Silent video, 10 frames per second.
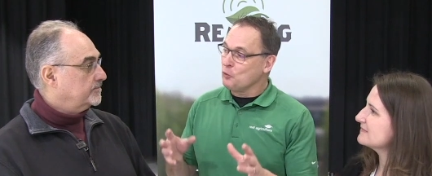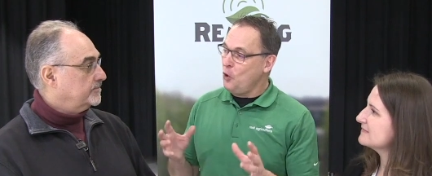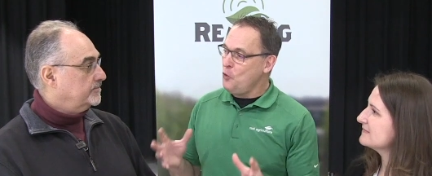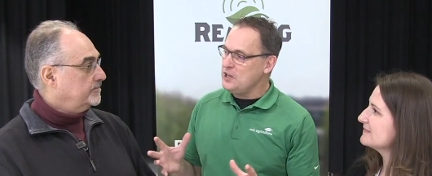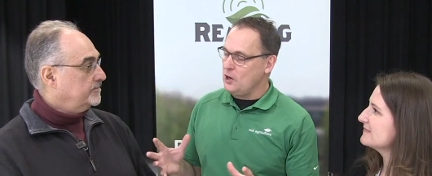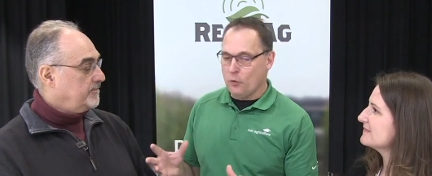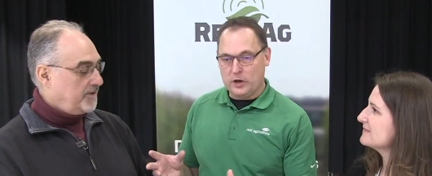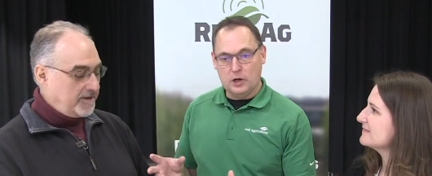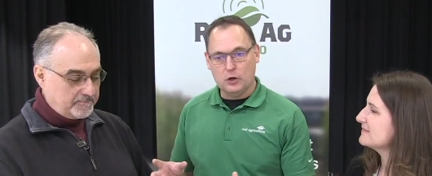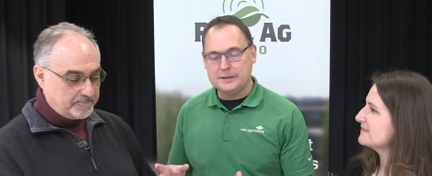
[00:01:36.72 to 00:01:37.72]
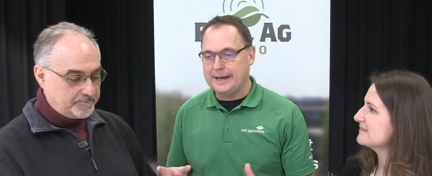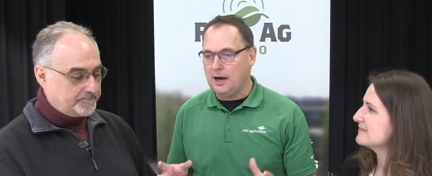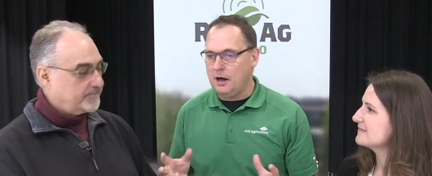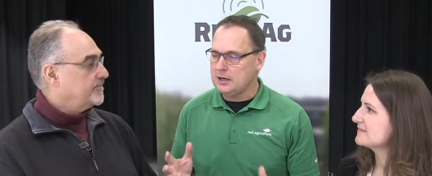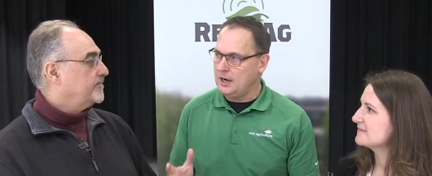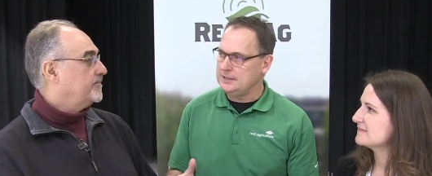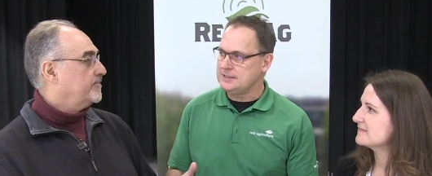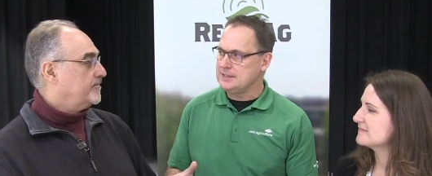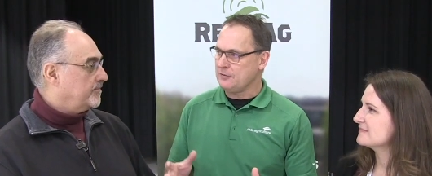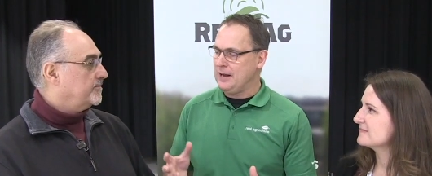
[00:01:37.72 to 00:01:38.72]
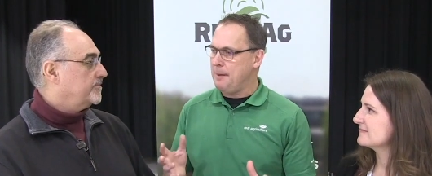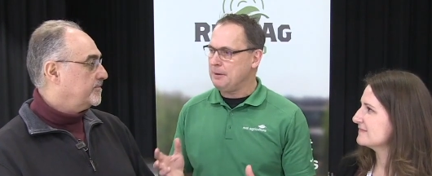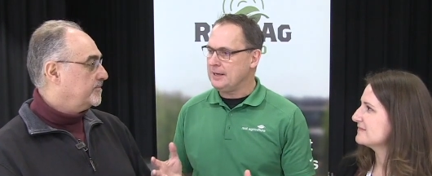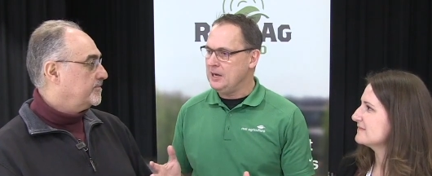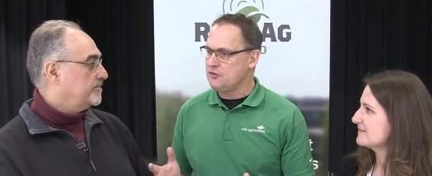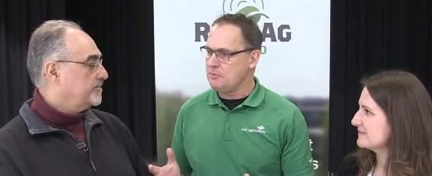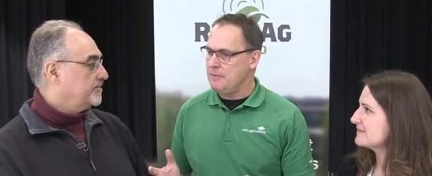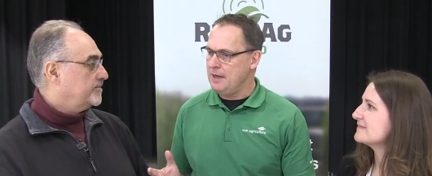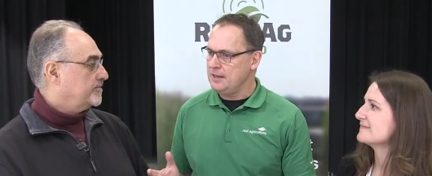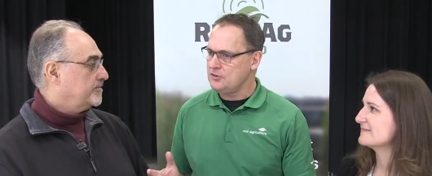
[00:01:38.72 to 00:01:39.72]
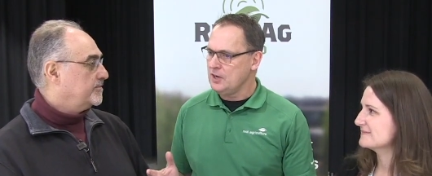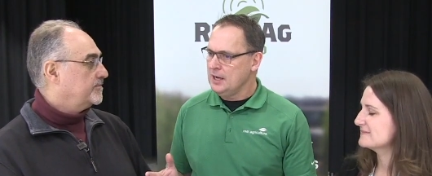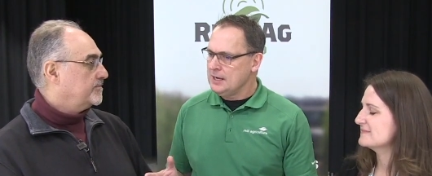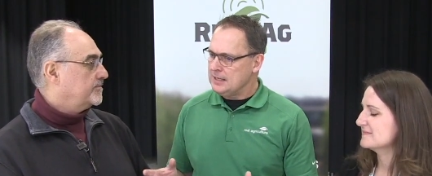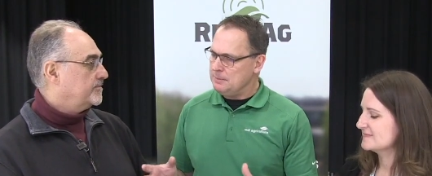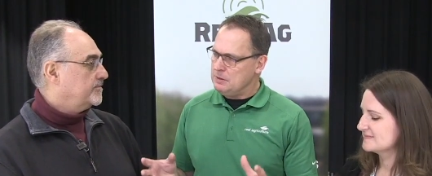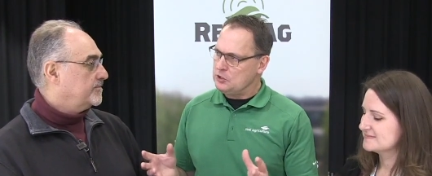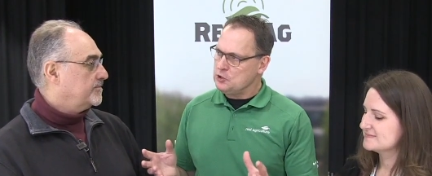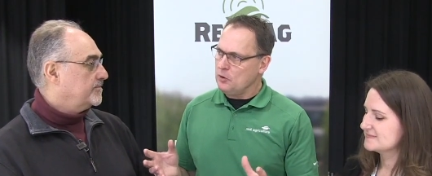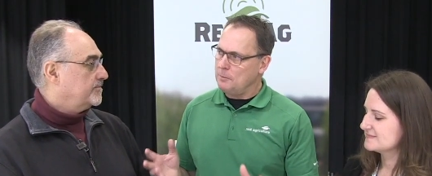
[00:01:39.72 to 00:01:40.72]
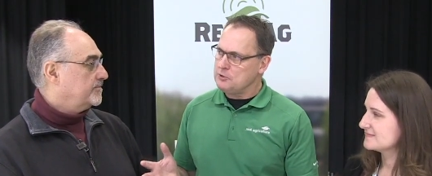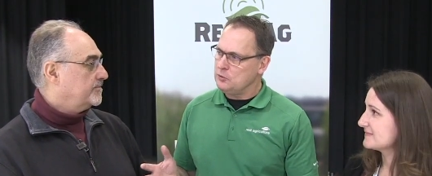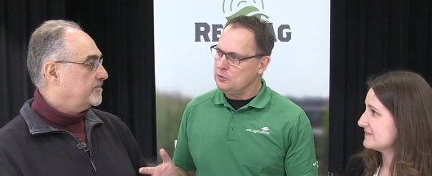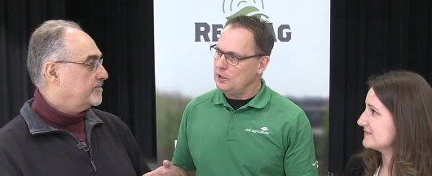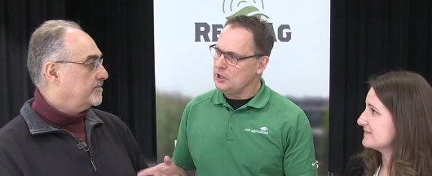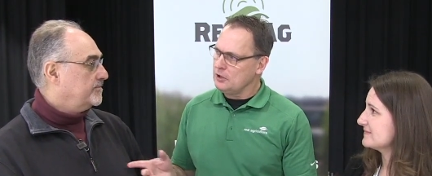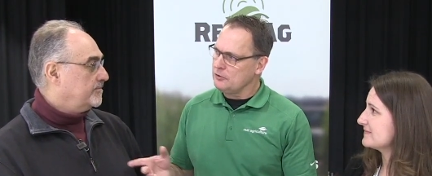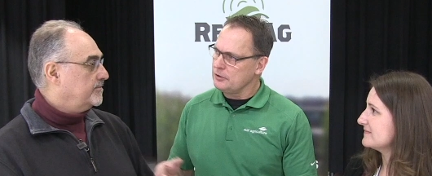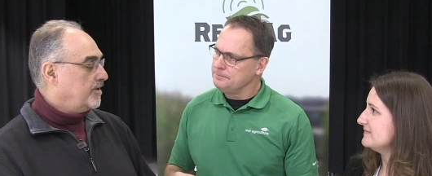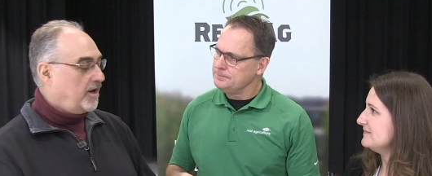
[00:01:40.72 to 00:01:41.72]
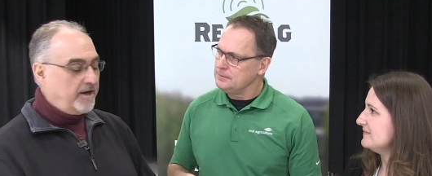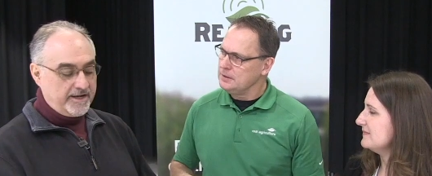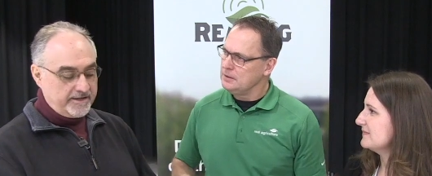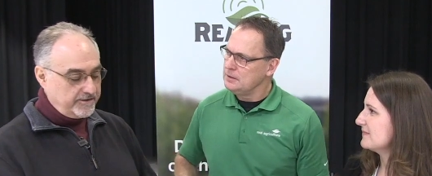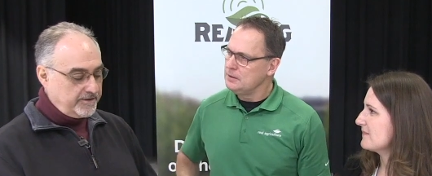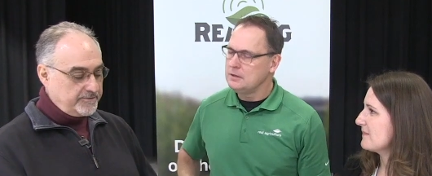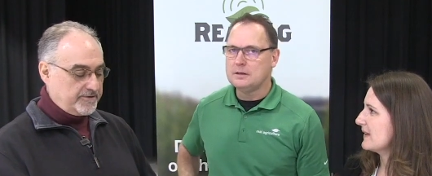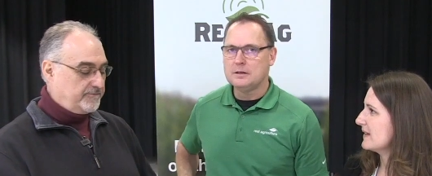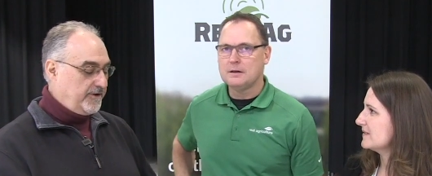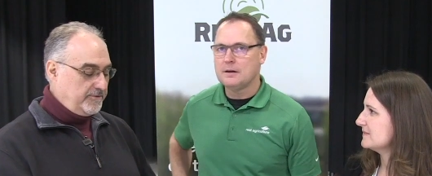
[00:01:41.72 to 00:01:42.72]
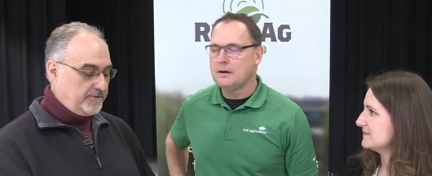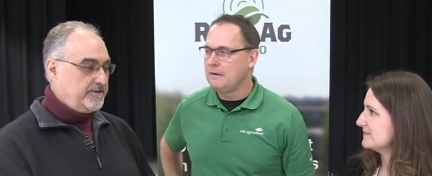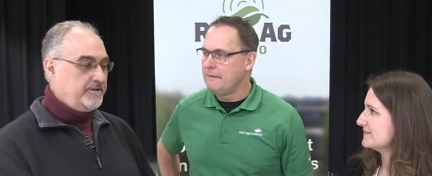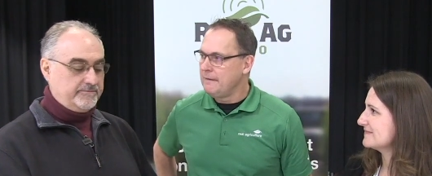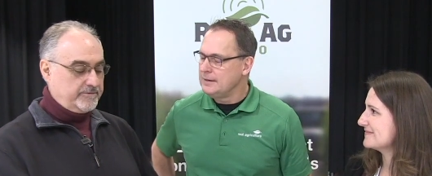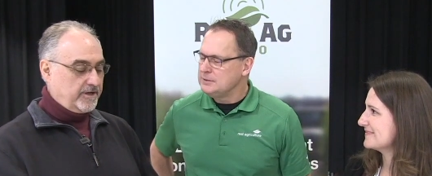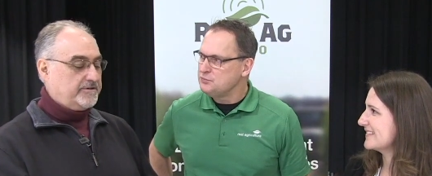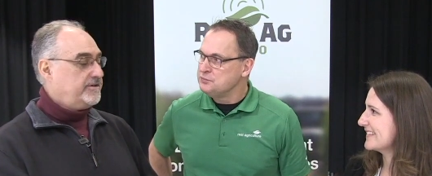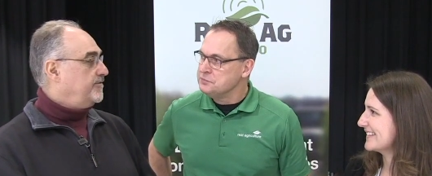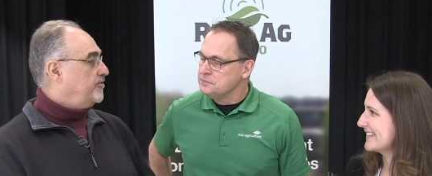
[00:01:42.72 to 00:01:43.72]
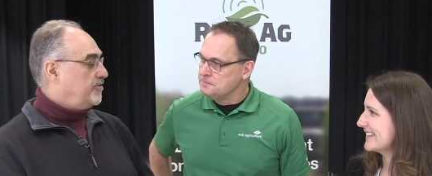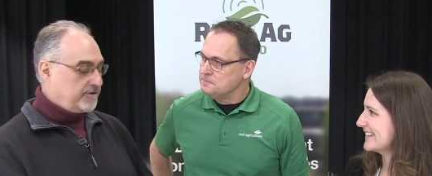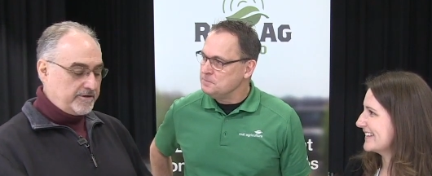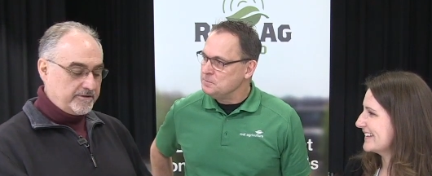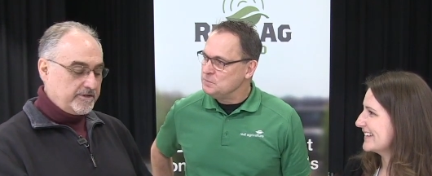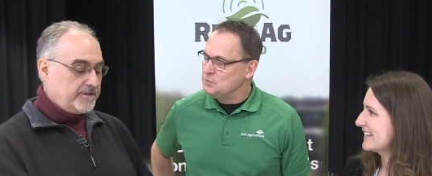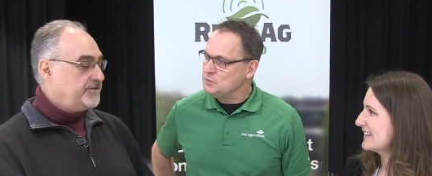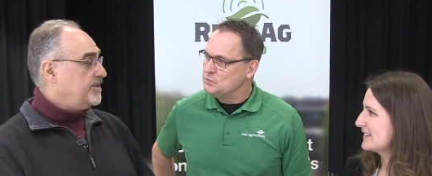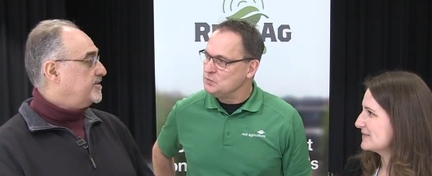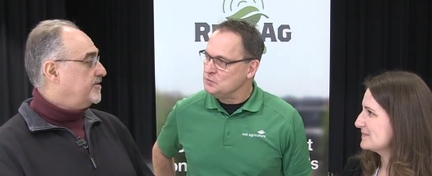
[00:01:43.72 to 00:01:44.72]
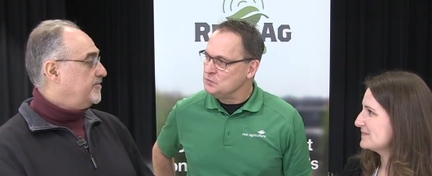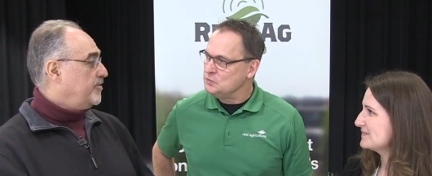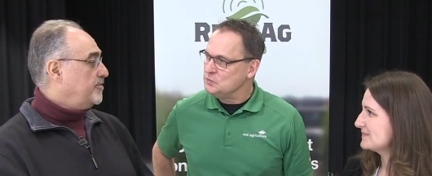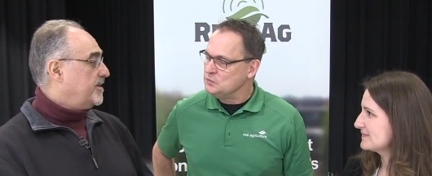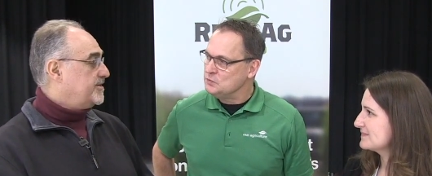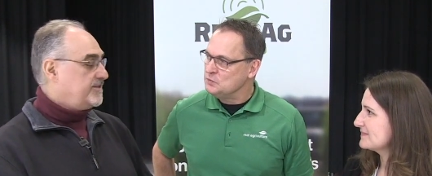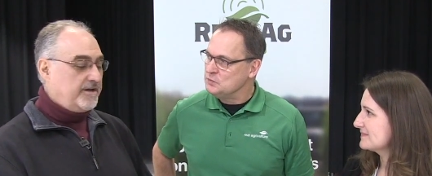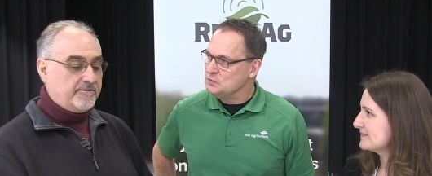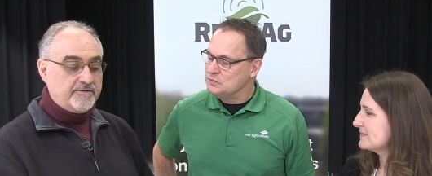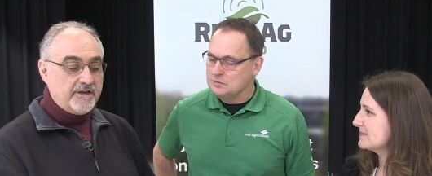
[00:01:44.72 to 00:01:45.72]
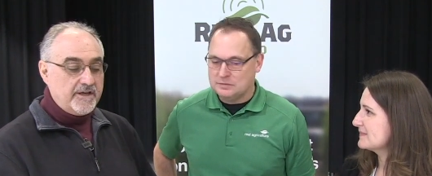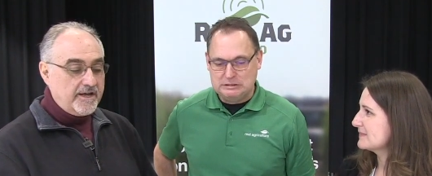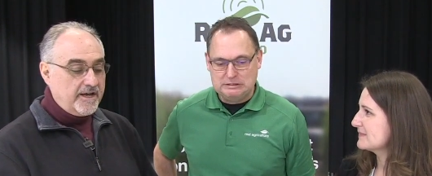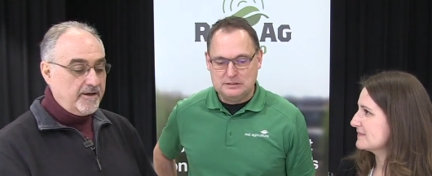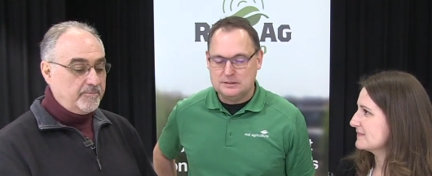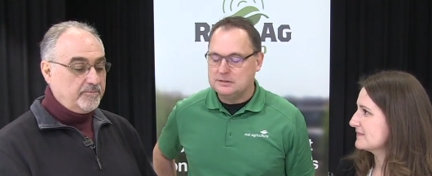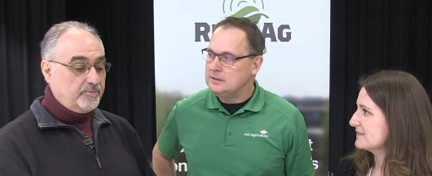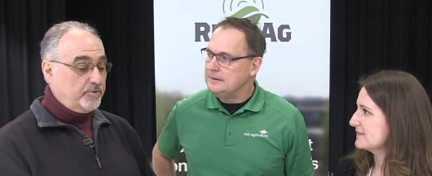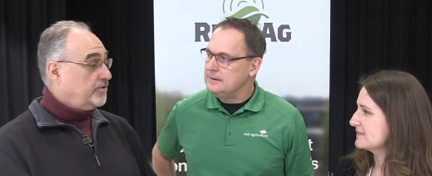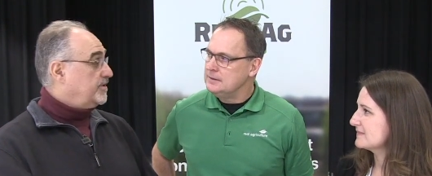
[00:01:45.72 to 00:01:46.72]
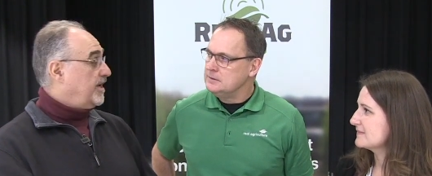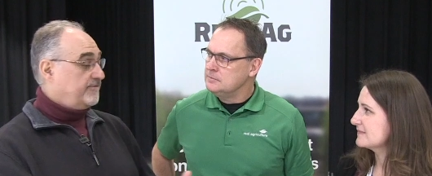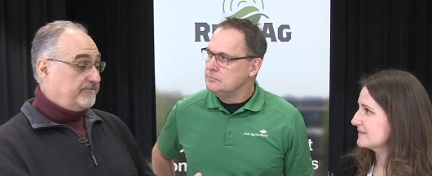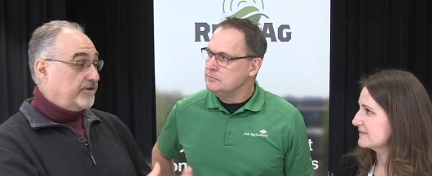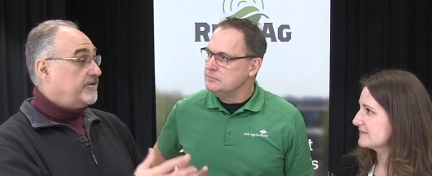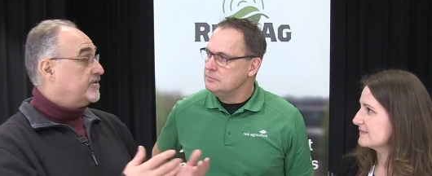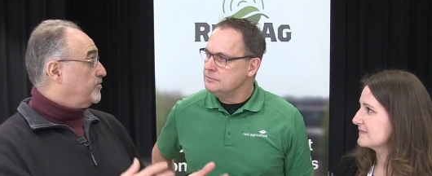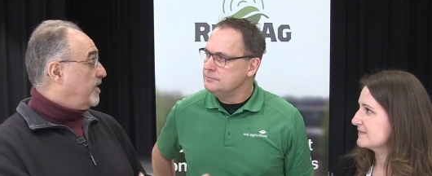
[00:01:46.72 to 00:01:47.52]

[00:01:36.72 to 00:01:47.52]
Speaker 1: rodeo, where you looked at all kinds of different application methods. Tell me what you're up to and what you learned.
Speaker 2: Oh yeah, no, that was a fun one. You know, Dr. Dave Hooker, Jason Deveau, and myself um, looked at various